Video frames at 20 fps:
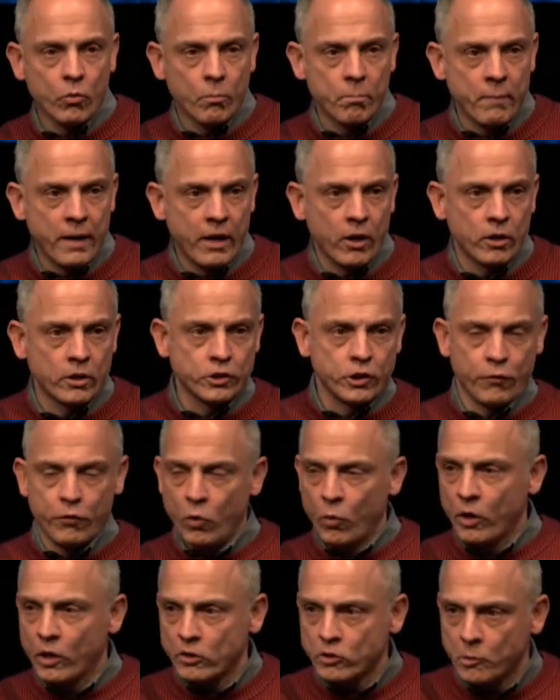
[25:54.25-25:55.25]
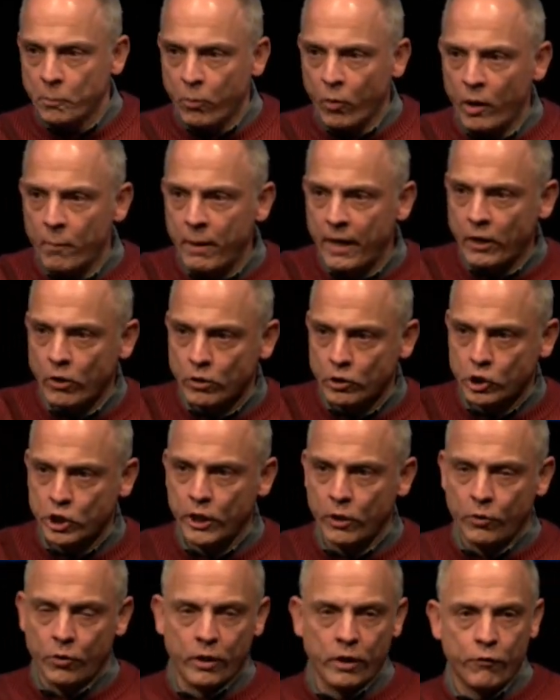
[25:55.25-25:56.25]
marriage, if you want us to pray about your
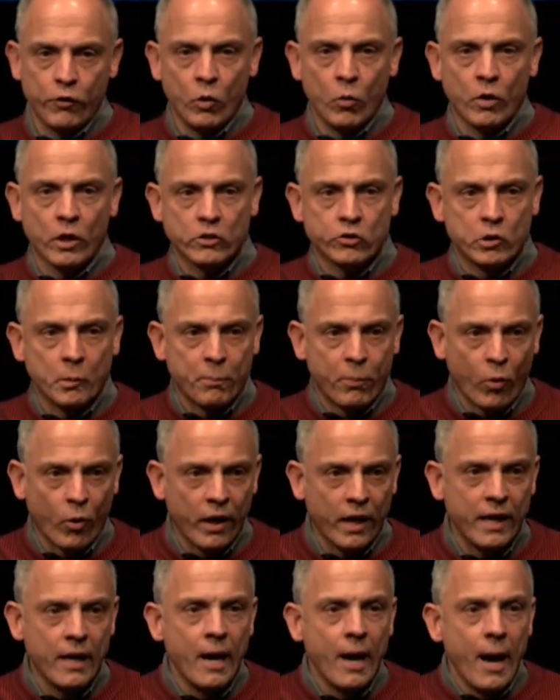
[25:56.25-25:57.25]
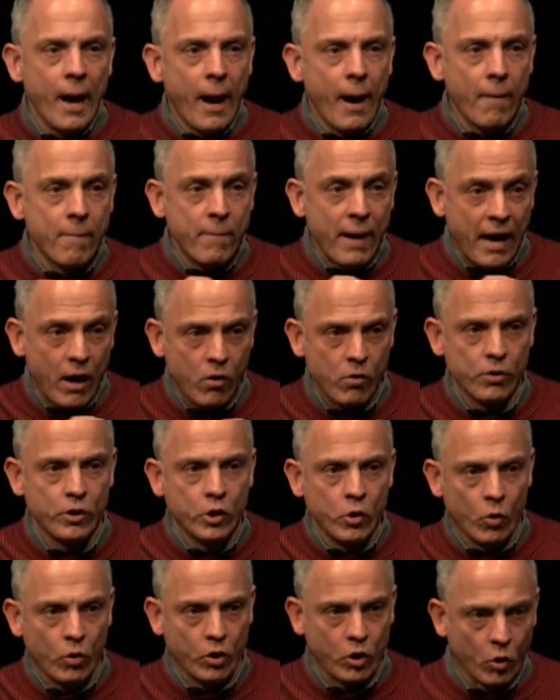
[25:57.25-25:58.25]
children, if you want us to pray about
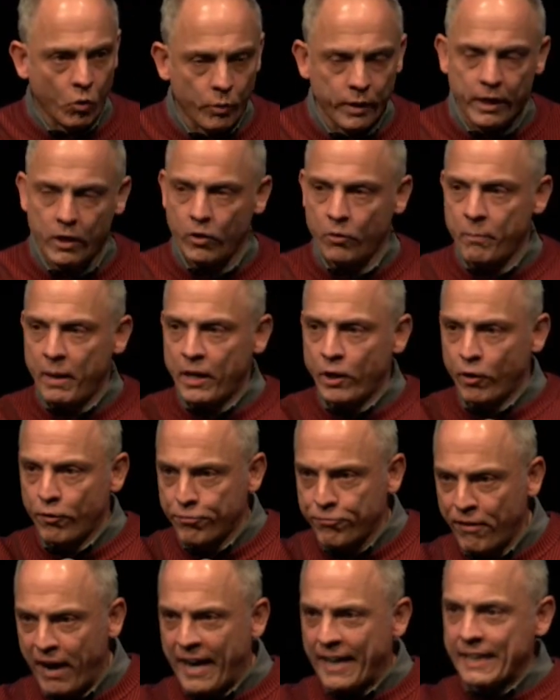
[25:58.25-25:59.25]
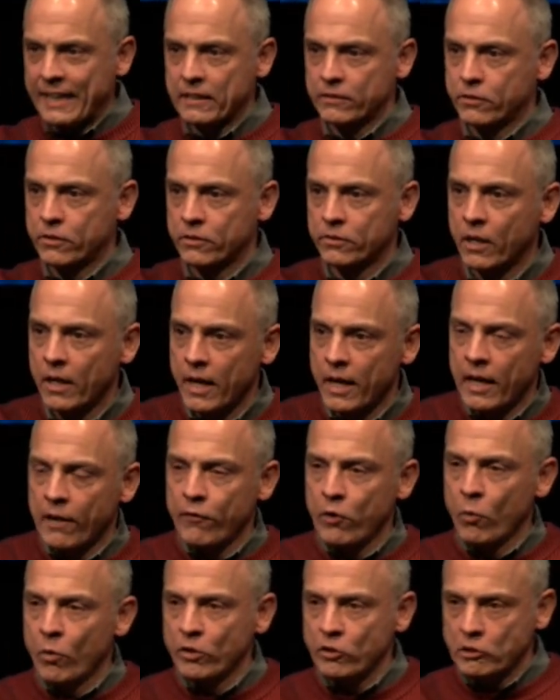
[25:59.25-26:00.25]
your career, about your finances, if
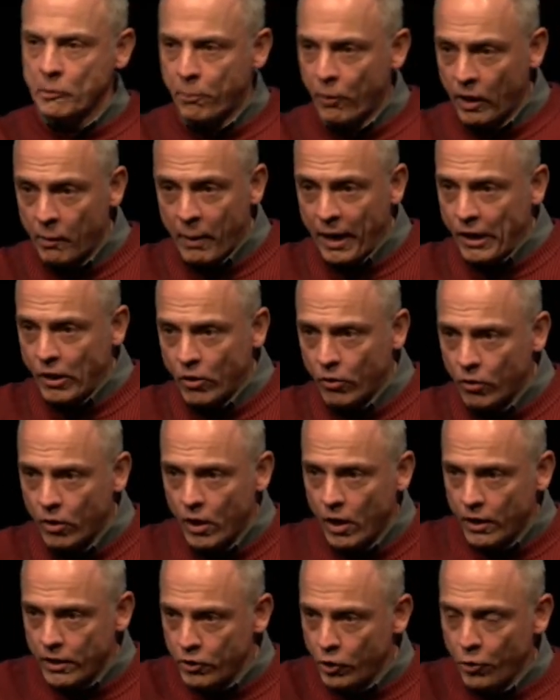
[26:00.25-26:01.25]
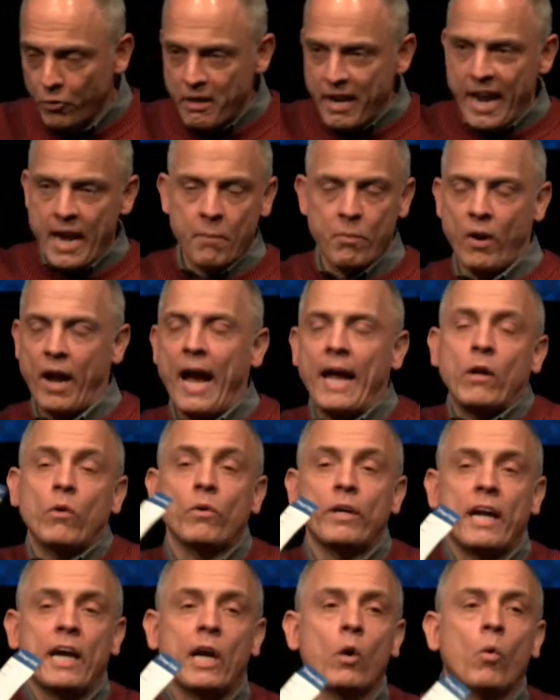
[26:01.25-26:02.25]
you want us to pray about your neighbor, I
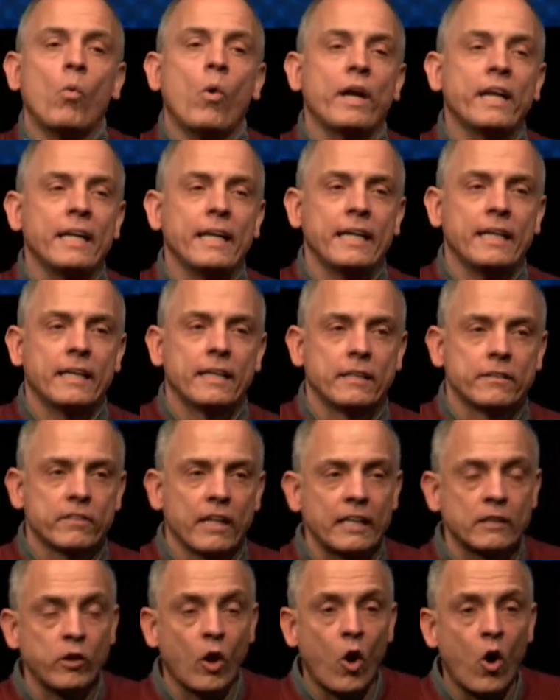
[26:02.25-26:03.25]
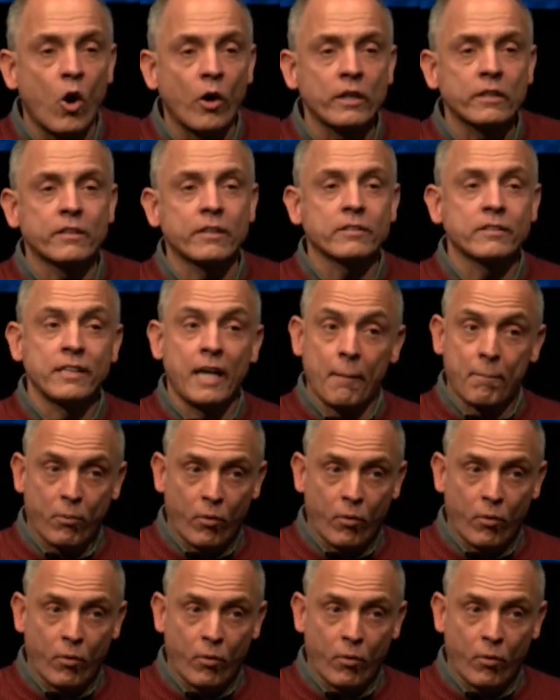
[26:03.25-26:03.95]
don't care what it is, as long as it's not